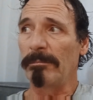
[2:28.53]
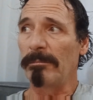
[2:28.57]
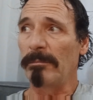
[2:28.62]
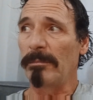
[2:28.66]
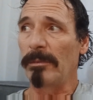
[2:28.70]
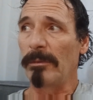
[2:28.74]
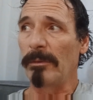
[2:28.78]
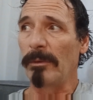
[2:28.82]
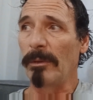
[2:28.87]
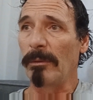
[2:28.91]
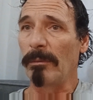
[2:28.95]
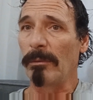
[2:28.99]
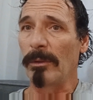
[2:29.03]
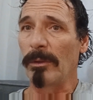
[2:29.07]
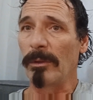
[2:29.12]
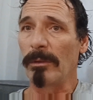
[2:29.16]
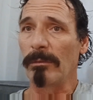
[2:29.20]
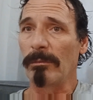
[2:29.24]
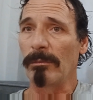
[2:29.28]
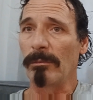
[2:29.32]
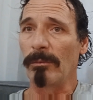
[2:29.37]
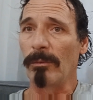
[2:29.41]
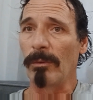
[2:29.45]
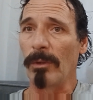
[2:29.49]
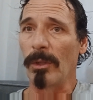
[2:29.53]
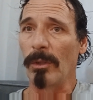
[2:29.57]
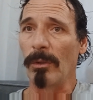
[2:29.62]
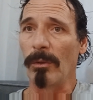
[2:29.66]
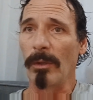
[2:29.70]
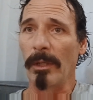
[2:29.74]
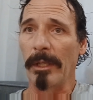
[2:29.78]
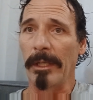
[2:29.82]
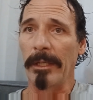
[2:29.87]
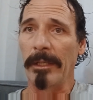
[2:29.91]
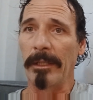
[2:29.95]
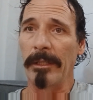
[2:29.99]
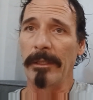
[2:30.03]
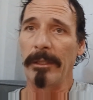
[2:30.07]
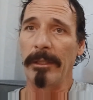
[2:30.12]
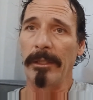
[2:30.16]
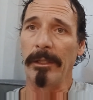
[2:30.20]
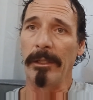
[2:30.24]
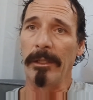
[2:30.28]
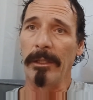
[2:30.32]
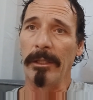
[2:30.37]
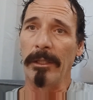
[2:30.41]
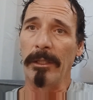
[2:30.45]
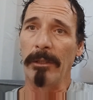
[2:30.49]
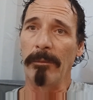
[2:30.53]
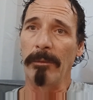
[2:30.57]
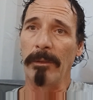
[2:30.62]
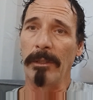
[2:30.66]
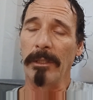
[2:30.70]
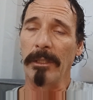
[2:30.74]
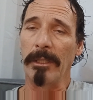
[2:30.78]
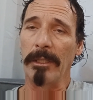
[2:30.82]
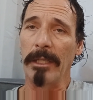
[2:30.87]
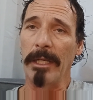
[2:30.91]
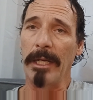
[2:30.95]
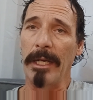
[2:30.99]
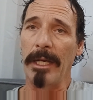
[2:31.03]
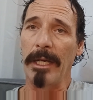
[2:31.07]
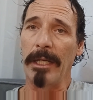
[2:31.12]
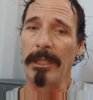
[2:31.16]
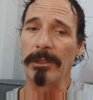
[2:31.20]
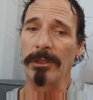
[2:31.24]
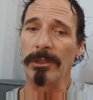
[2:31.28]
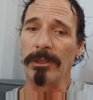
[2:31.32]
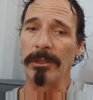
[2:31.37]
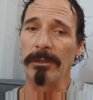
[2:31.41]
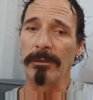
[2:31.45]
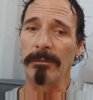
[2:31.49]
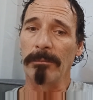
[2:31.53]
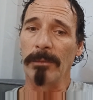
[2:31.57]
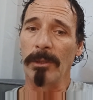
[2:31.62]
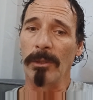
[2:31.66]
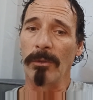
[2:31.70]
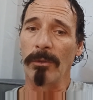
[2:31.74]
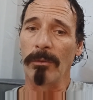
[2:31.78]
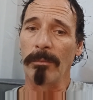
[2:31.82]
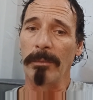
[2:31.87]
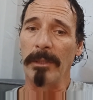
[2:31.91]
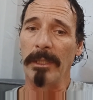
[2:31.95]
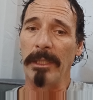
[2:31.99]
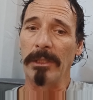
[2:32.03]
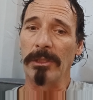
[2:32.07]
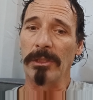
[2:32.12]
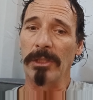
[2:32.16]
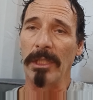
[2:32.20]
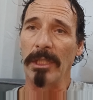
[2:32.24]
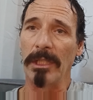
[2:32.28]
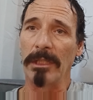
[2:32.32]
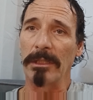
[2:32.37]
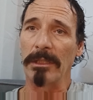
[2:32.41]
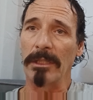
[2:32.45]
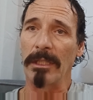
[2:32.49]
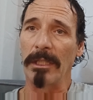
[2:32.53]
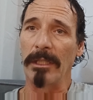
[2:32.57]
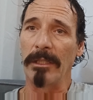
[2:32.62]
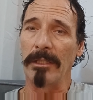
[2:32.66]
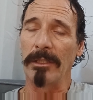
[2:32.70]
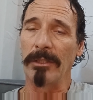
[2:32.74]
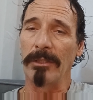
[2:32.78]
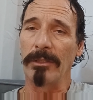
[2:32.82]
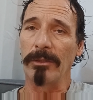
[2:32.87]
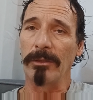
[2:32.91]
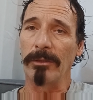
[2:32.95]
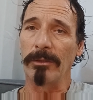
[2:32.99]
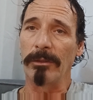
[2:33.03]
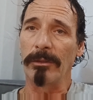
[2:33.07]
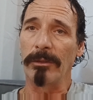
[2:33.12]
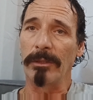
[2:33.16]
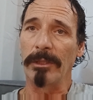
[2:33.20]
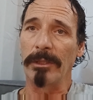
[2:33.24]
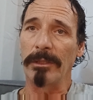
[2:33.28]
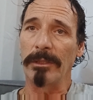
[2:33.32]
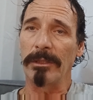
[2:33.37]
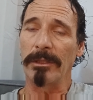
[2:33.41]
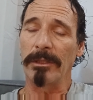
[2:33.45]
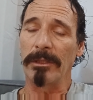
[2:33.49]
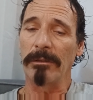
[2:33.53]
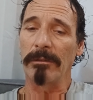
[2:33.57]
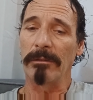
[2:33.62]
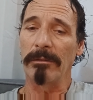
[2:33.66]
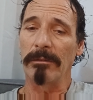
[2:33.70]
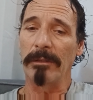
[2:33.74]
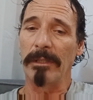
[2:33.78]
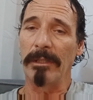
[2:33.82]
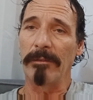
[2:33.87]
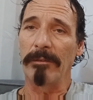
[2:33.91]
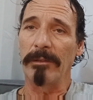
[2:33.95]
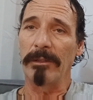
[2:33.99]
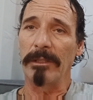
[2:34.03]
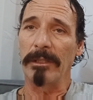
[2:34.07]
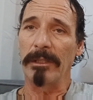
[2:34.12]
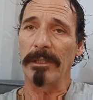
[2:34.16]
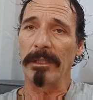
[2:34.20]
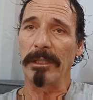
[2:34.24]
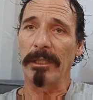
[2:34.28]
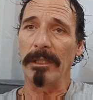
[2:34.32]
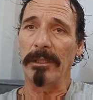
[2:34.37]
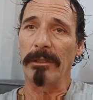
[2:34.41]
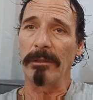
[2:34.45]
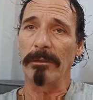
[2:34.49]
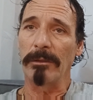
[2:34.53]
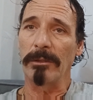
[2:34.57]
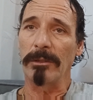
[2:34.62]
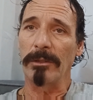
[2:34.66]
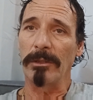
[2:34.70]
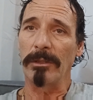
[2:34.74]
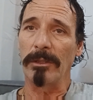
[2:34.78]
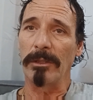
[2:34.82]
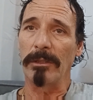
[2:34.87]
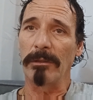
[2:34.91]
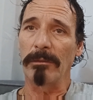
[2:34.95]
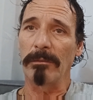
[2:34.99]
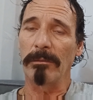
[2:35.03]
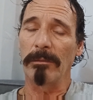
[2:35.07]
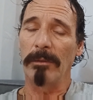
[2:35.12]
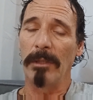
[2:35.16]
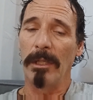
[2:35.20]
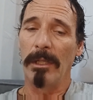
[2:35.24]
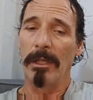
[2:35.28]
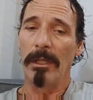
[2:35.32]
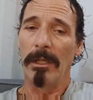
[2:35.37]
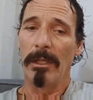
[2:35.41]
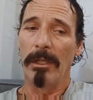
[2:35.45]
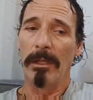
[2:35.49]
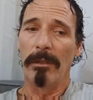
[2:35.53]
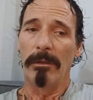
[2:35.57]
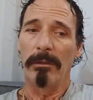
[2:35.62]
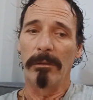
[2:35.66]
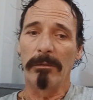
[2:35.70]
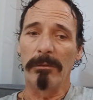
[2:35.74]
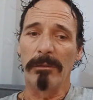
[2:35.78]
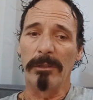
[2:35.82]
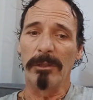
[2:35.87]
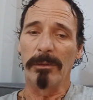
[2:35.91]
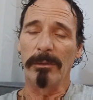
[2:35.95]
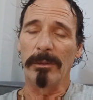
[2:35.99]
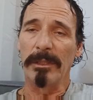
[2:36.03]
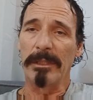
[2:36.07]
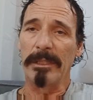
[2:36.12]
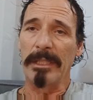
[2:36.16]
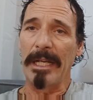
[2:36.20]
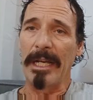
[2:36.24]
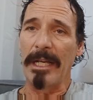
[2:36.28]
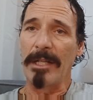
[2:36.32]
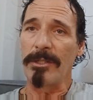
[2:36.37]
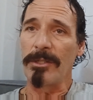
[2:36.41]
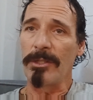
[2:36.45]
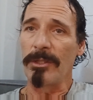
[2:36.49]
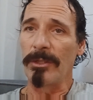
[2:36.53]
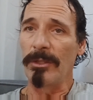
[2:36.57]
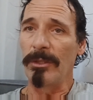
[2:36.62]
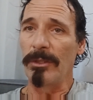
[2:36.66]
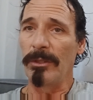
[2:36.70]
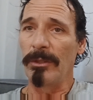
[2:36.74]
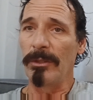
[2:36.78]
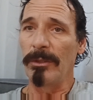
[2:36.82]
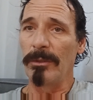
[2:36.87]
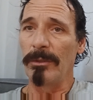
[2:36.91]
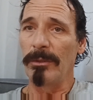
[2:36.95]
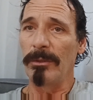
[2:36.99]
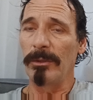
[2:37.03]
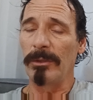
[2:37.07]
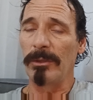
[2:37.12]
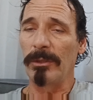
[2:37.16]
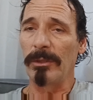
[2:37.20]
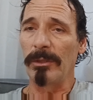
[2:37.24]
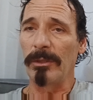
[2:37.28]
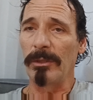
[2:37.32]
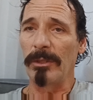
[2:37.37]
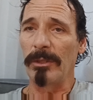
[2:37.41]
We were rolling, in cash in Myrtle Beach, hustling the tourists and everything else, doing tattoos,